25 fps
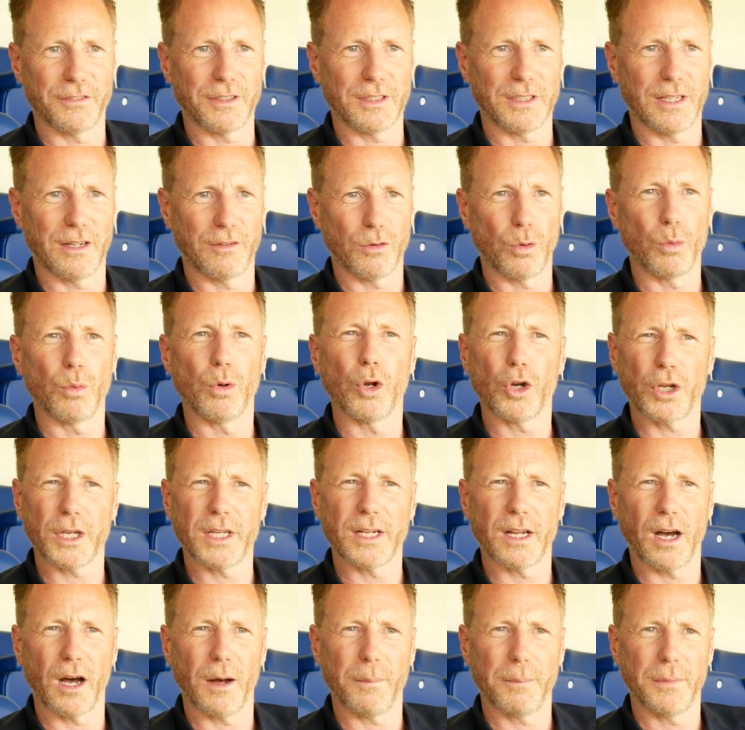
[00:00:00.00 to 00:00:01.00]
I think they're all
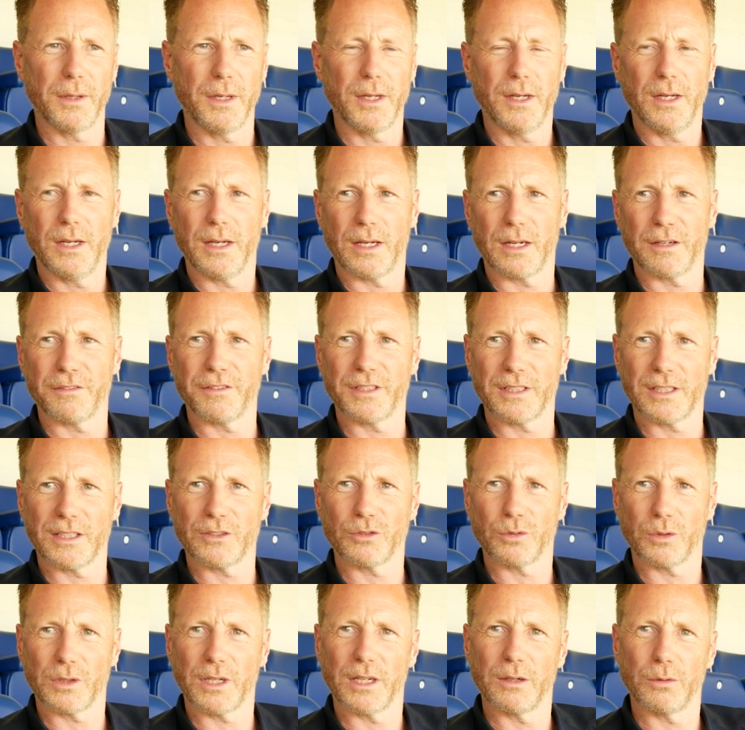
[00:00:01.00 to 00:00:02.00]
looking up, and I think
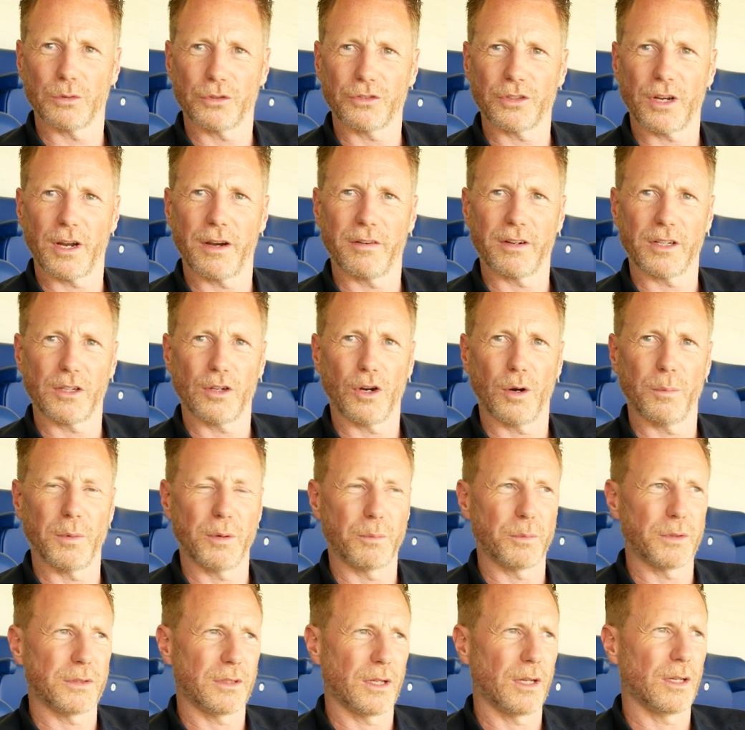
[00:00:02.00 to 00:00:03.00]
that's what they all share in
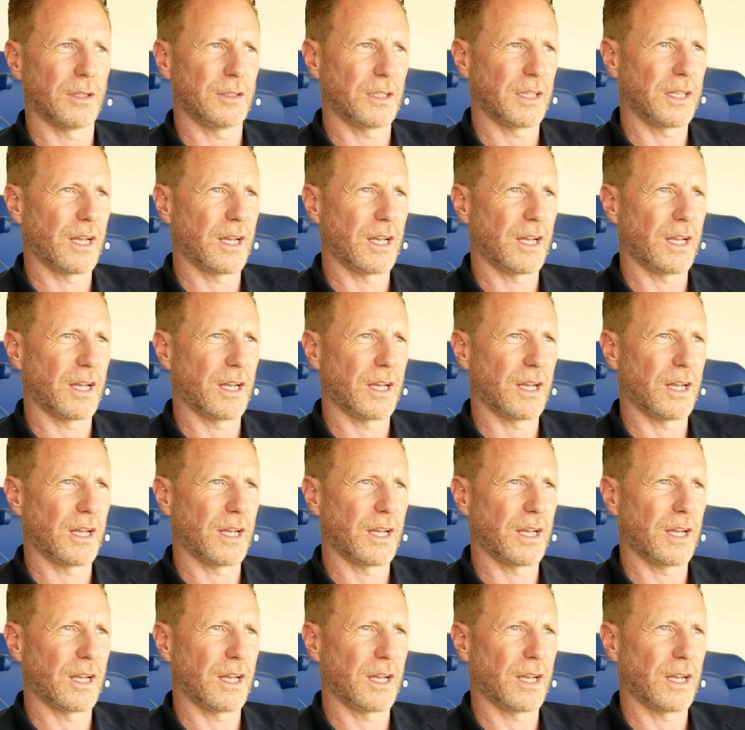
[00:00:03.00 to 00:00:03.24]
common with the